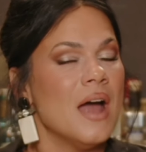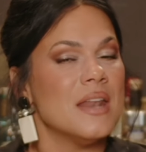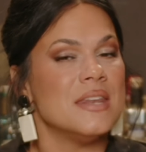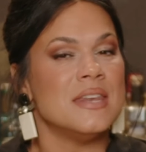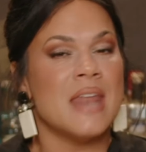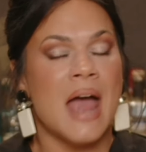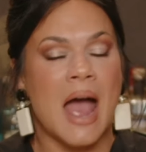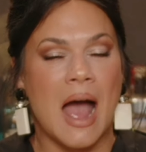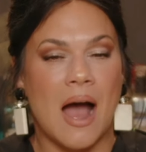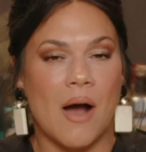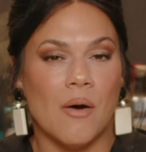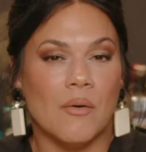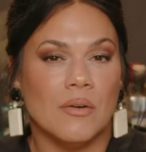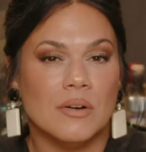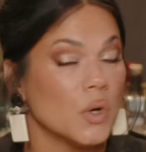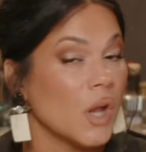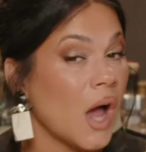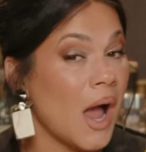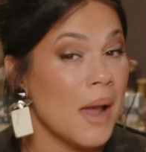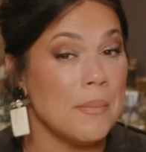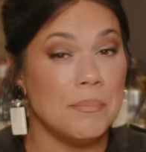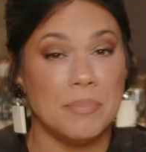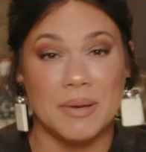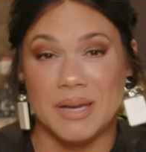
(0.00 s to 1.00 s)
Now,
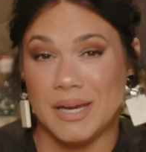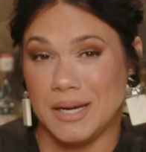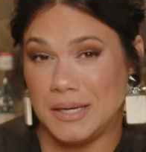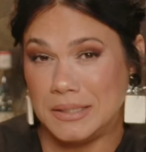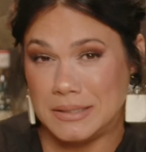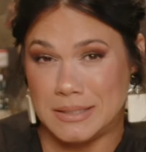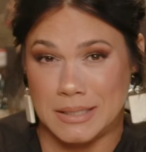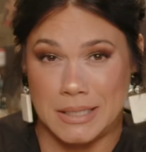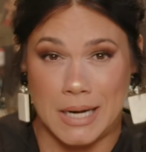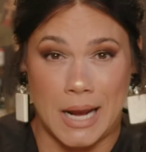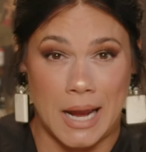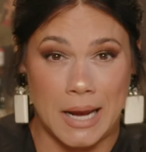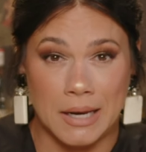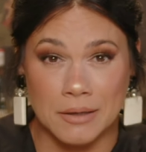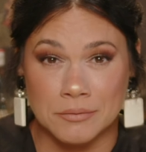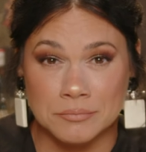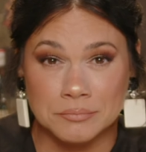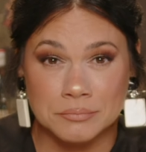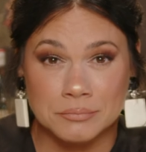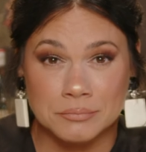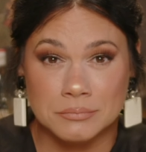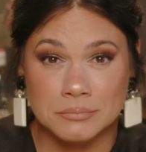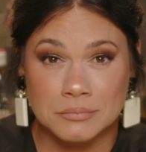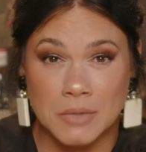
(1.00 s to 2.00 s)
I peaked at eight.
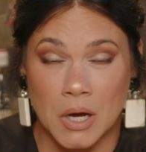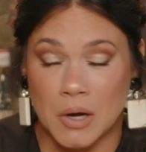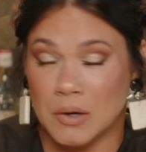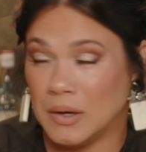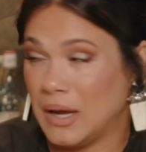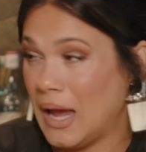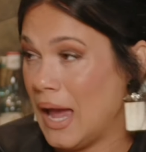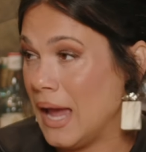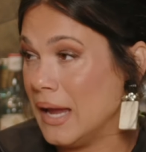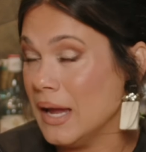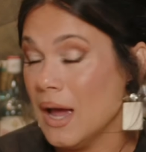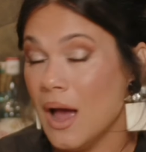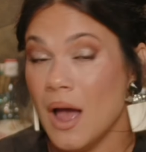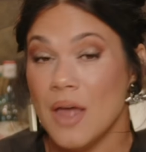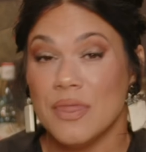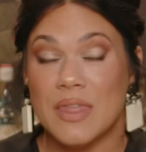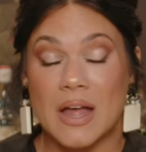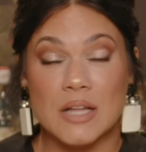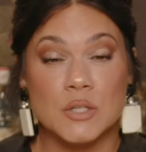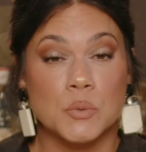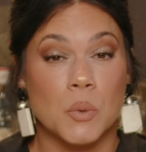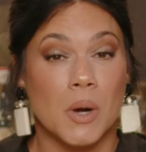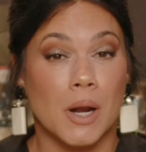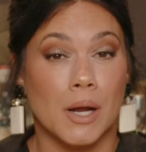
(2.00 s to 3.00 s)
Okay,
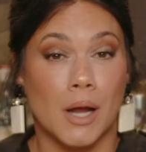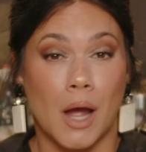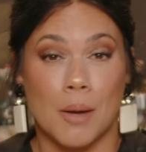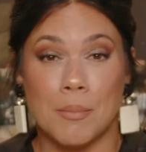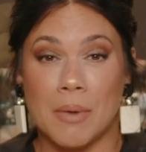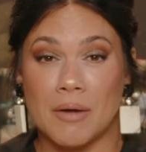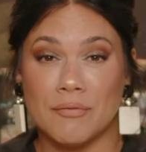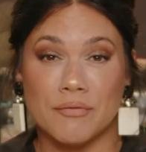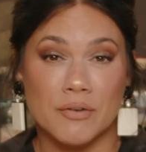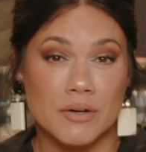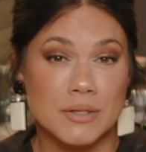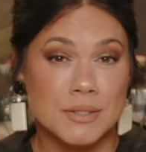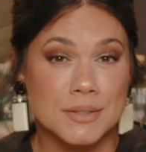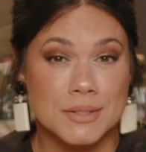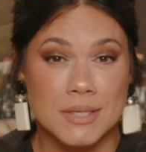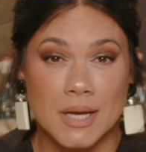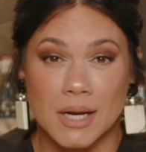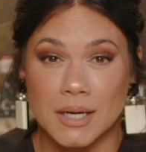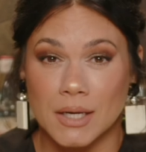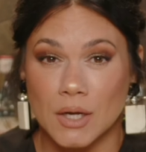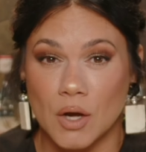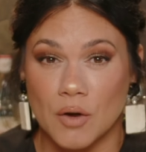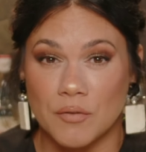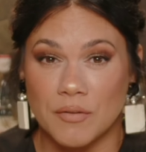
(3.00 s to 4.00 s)
that's when I got my first
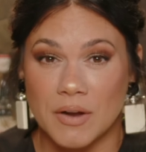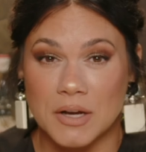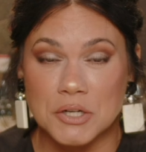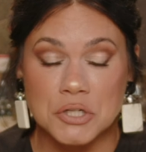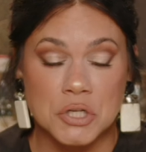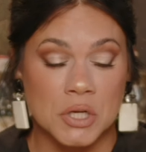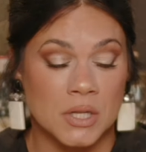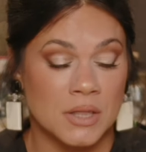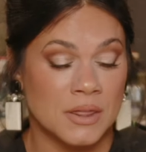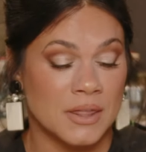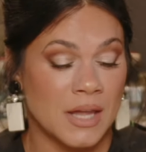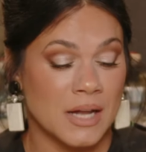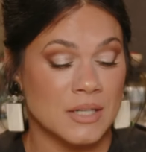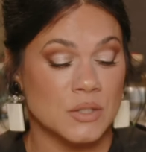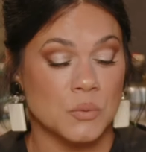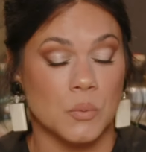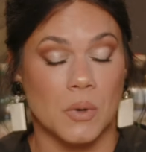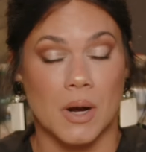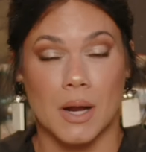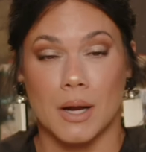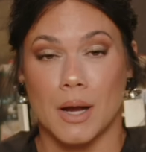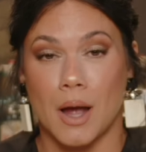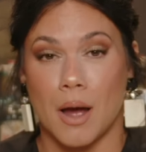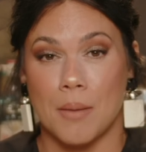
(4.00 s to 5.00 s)
standing ovation. That's
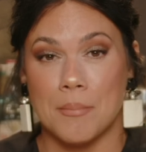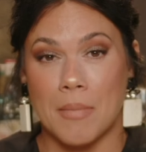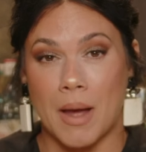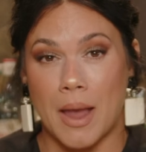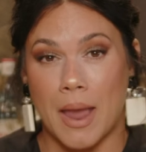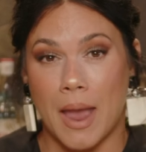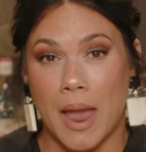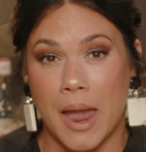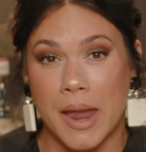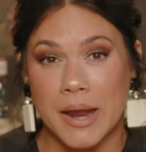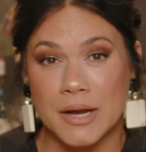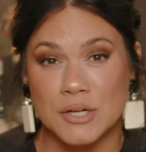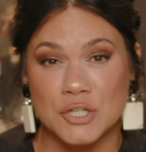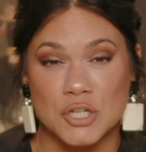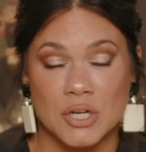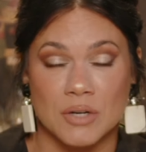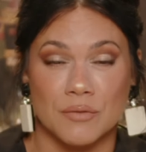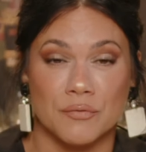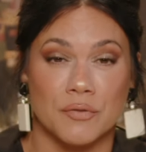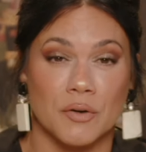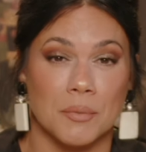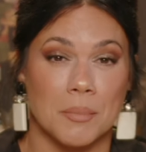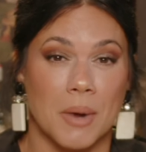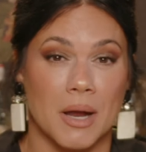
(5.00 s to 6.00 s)
when I got my
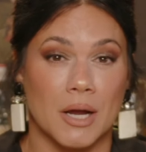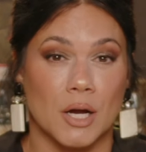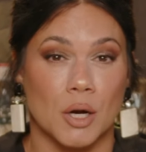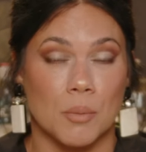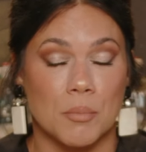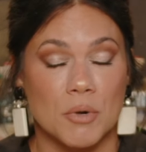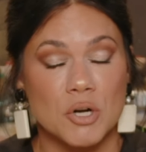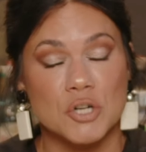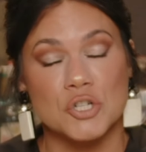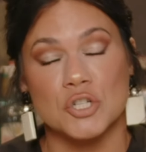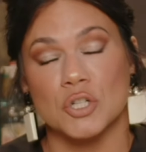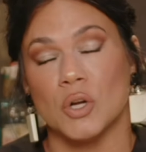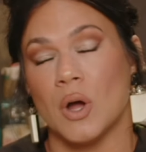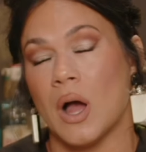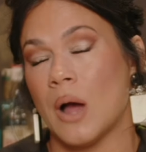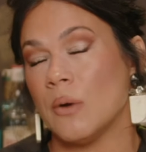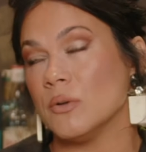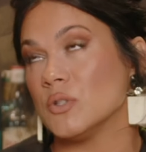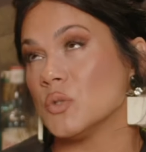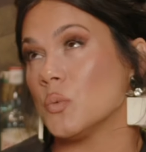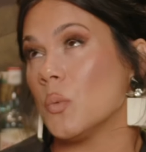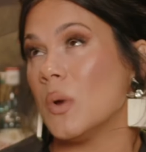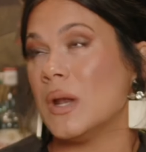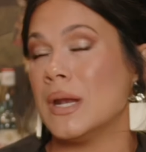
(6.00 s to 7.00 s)
agent for my commercial. I
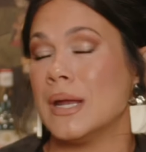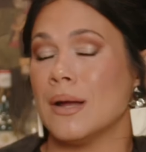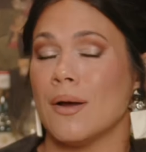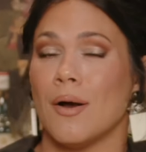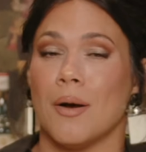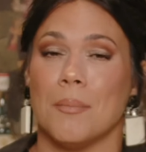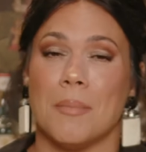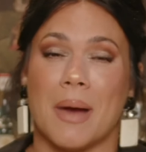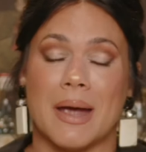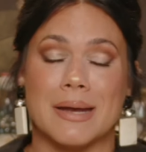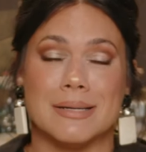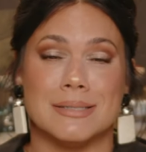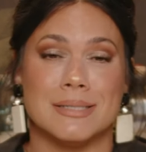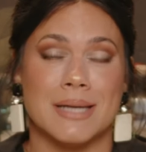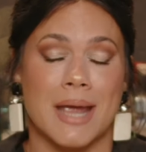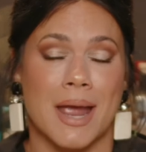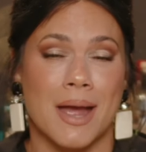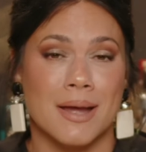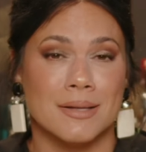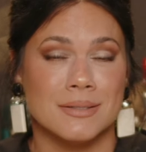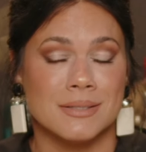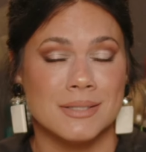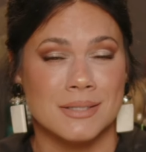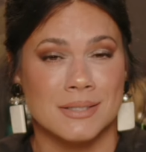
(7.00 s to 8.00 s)
was winning all my
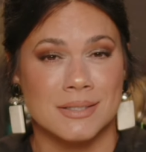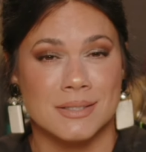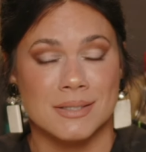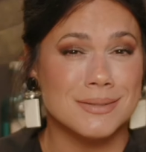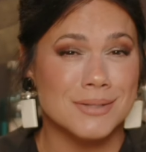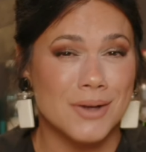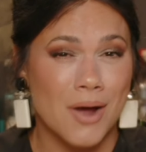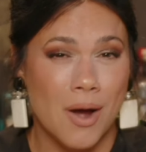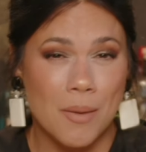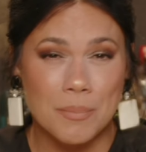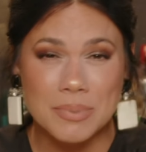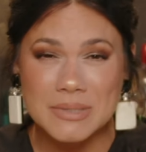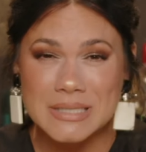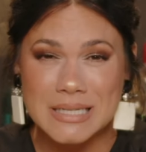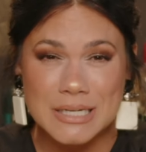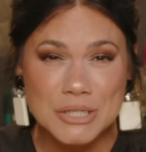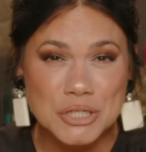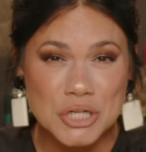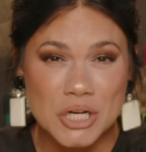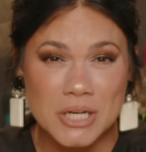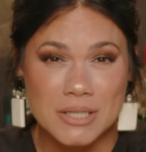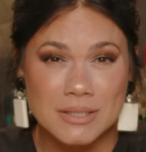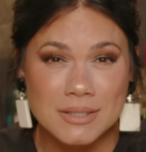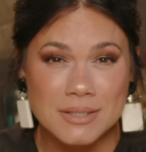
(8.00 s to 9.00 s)
dance
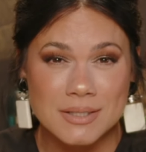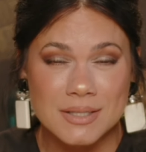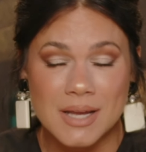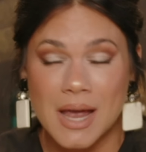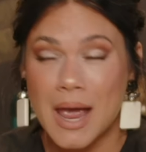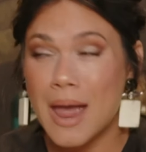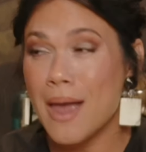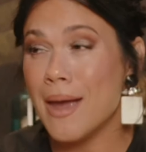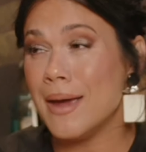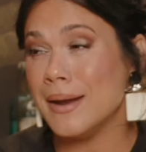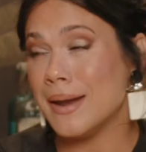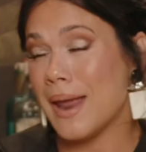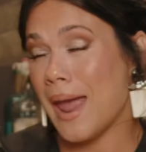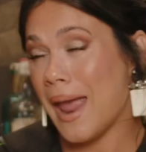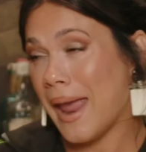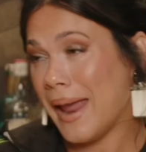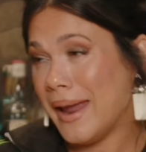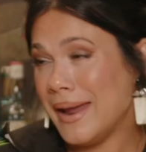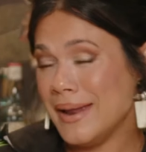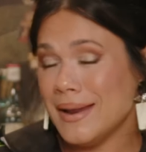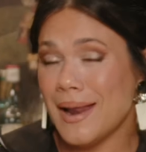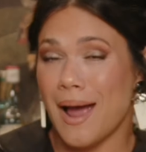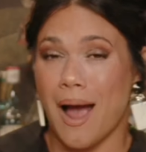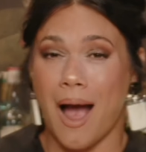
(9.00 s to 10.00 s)
competitions. At
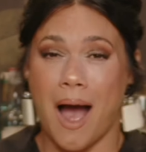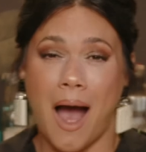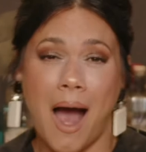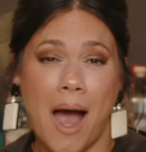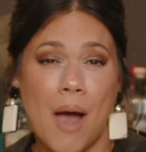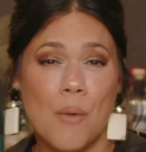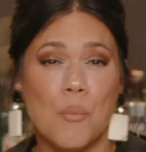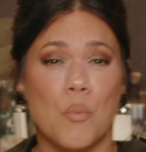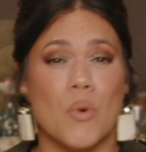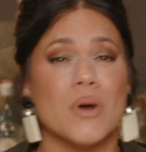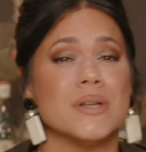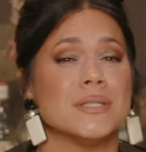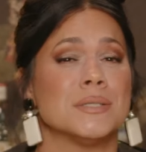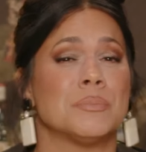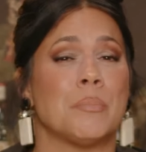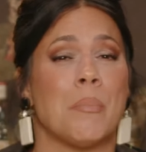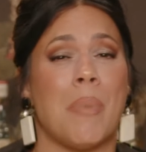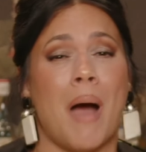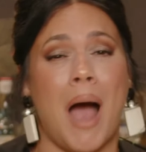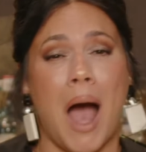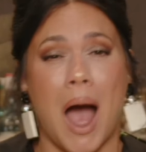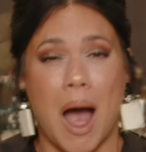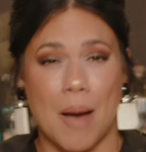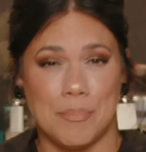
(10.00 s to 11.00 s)
eight, I was
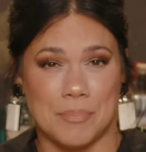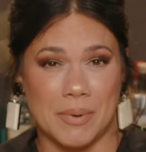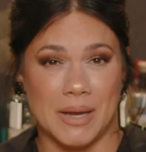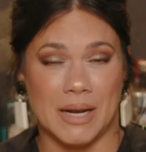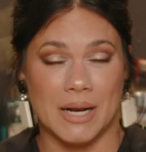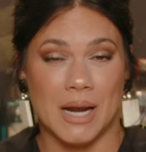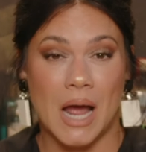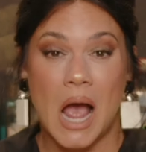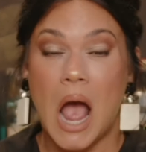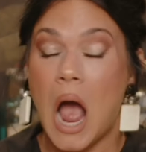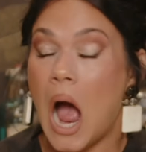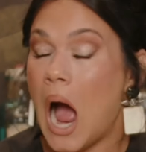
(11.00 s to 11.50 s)
popping.